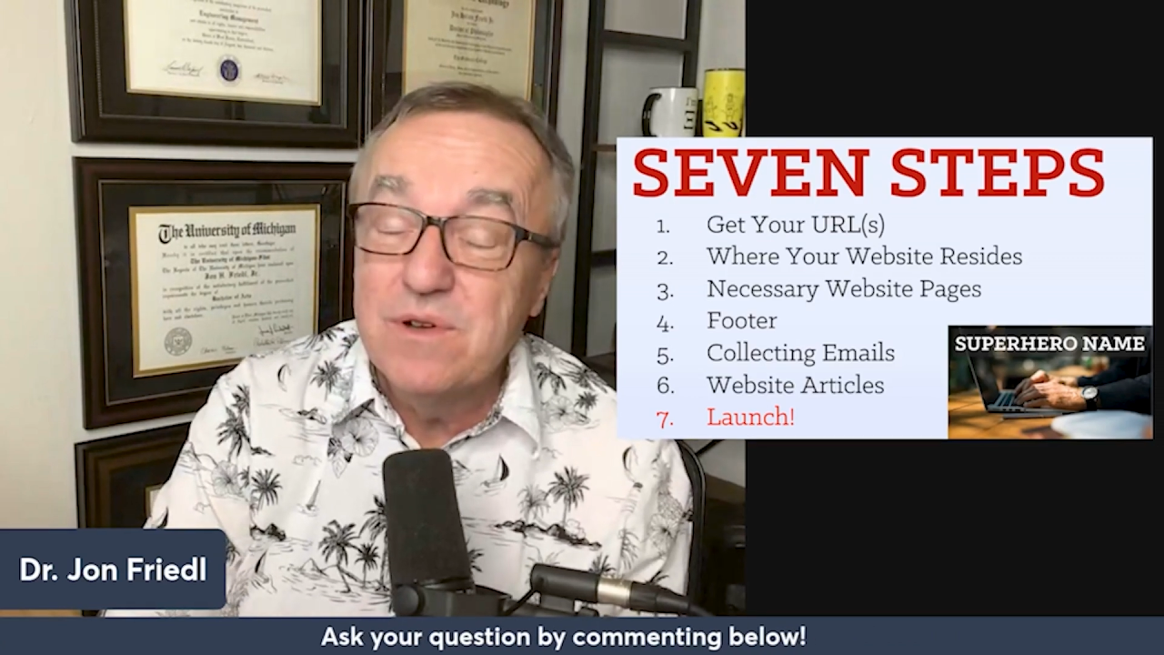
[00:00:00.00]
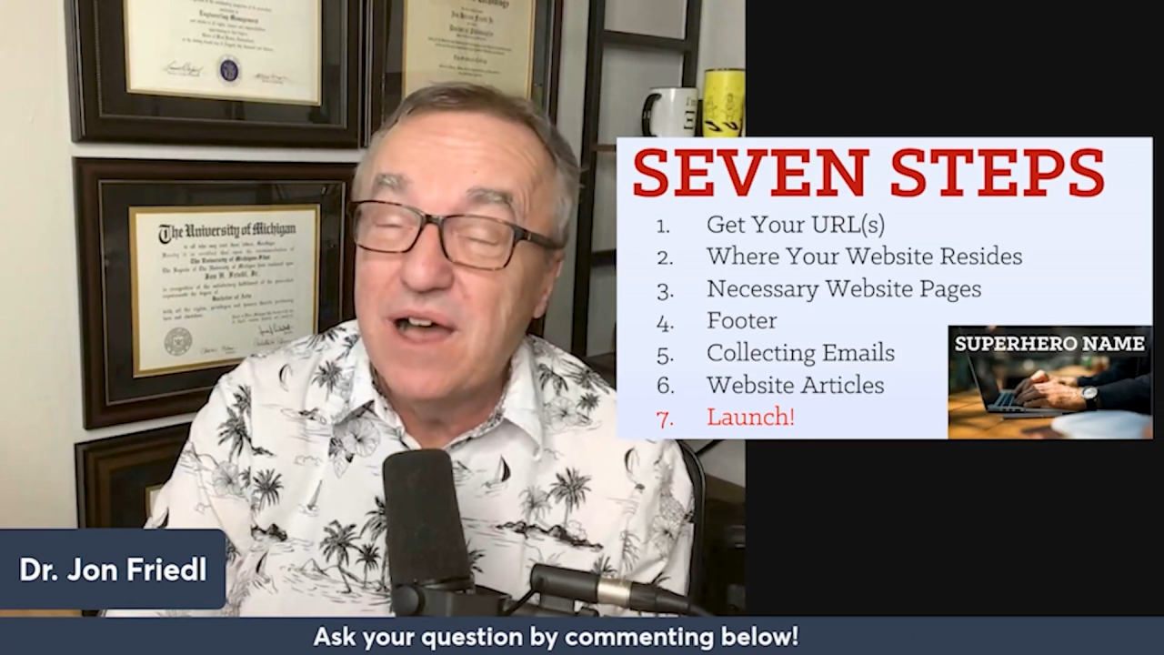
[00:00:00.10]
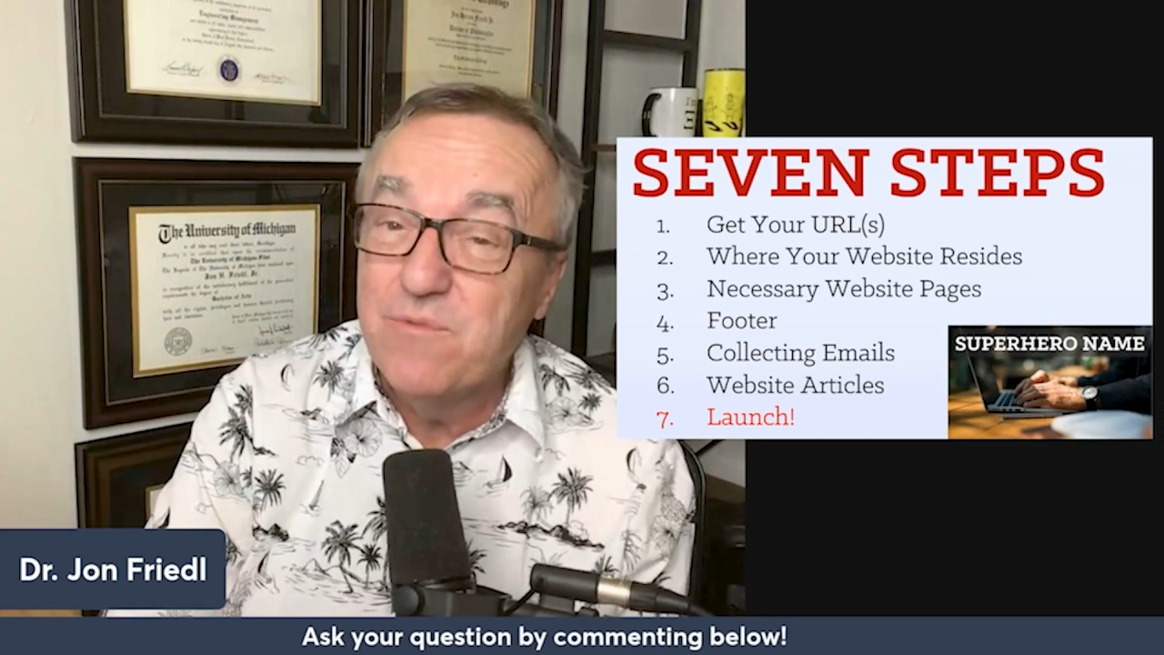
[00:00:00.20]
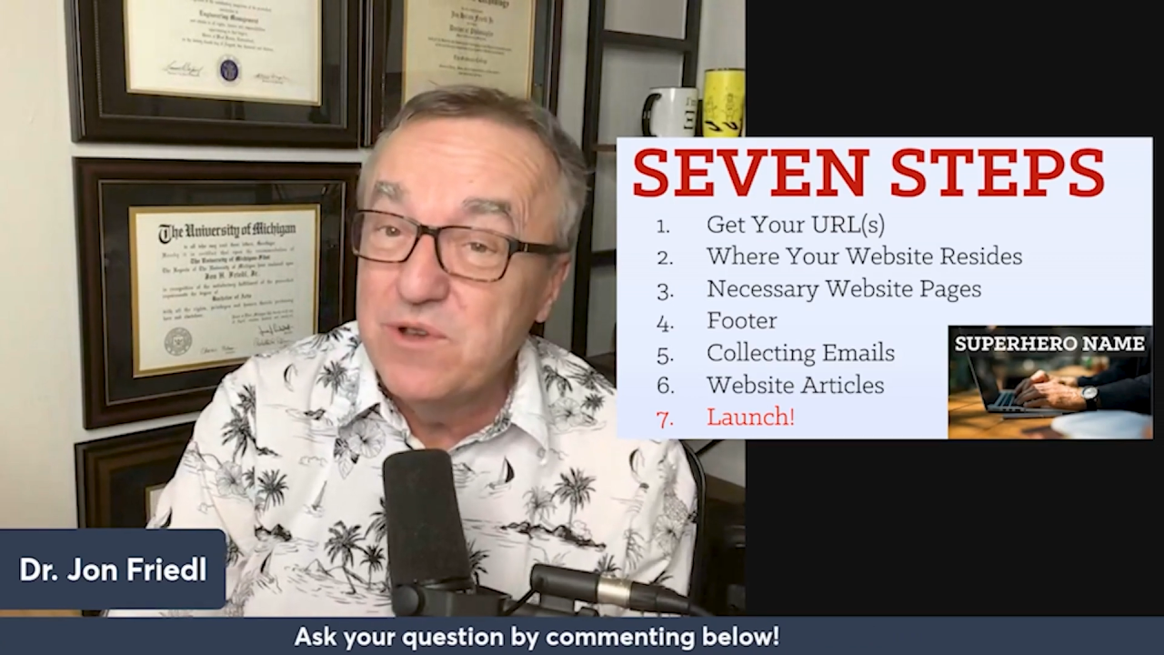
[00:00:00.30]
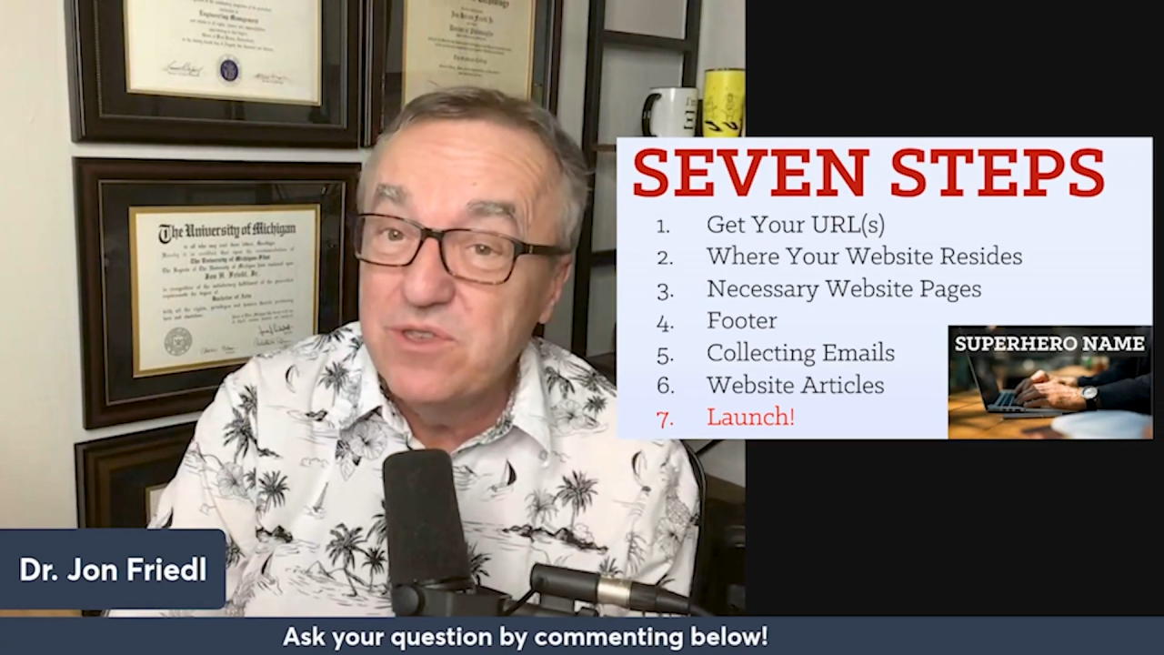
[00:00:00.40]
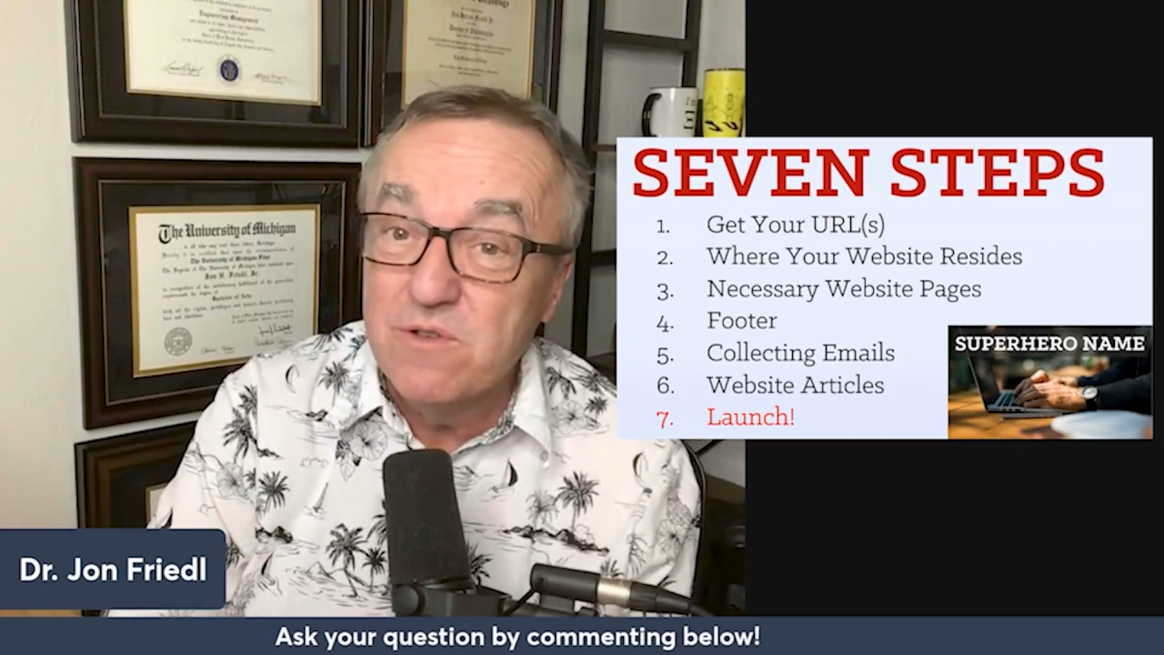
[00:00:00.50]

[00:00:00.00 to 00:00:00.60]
with